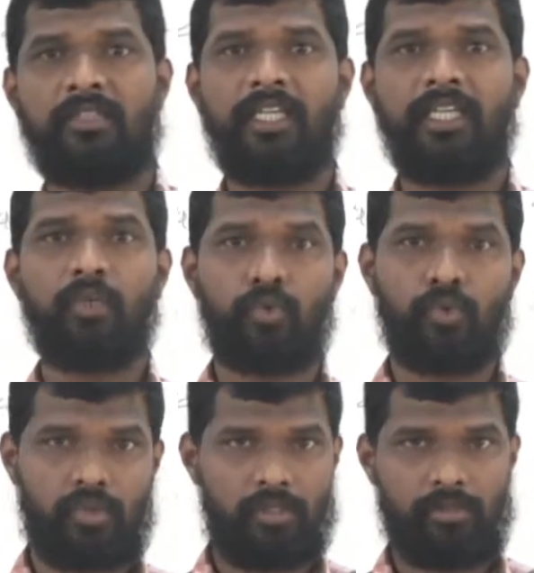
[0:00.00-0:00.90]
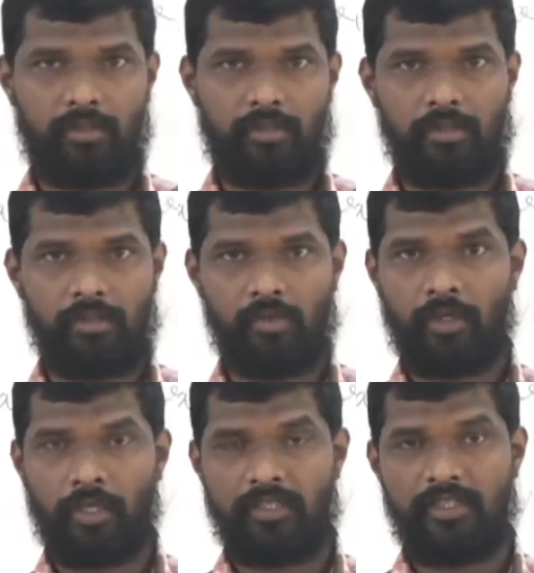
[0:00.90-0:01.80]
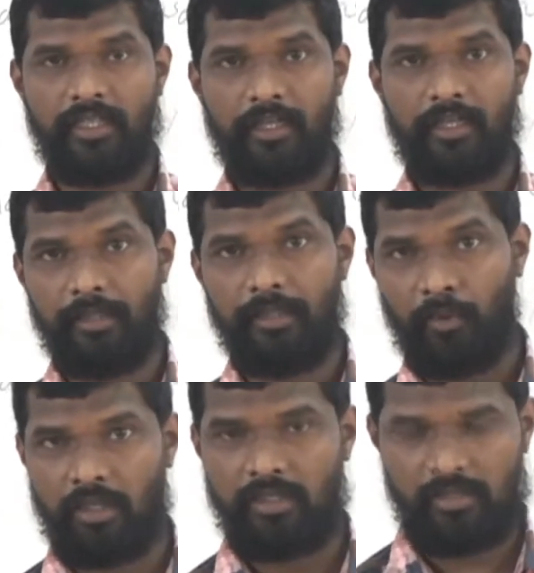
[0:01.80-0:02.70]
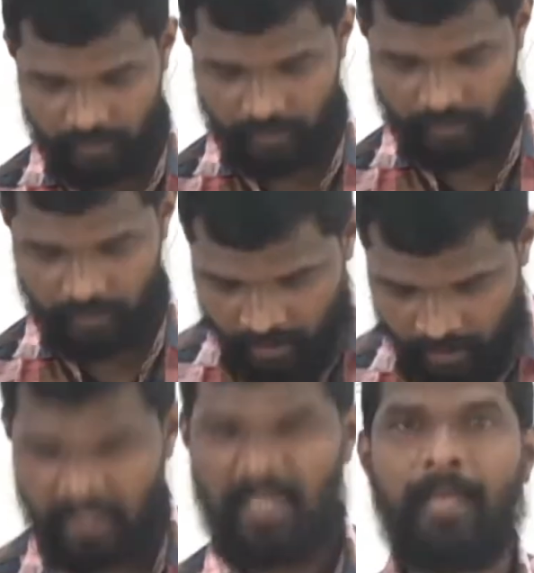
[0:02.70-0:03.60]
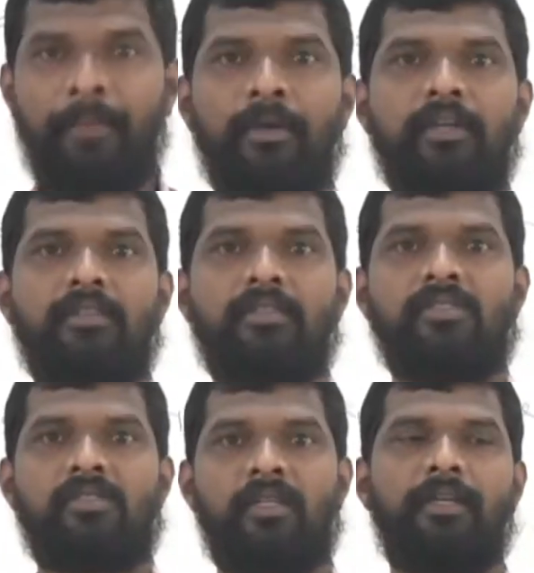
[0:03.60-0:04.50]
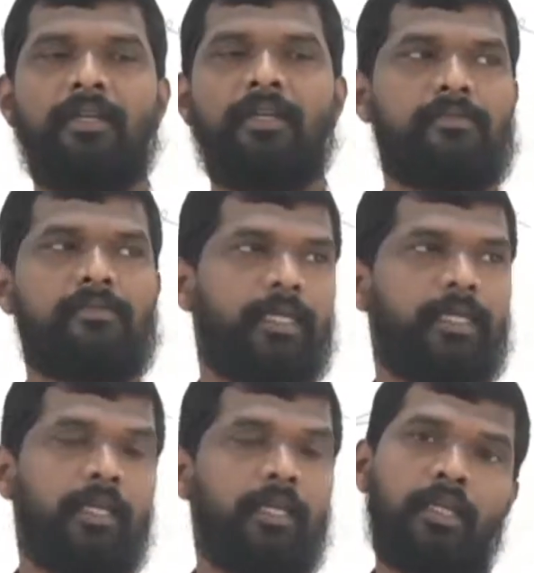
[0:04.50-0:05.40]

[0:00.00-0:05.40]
any goods. So considering the importance of the labor is very